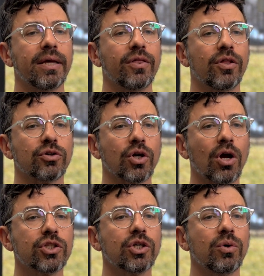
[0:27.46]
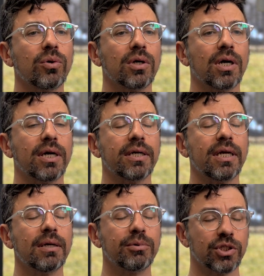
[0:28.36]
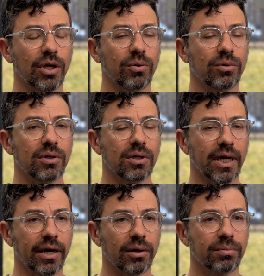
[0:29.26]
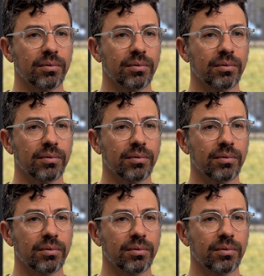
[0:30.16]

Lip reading: There's also an inhibizone layer.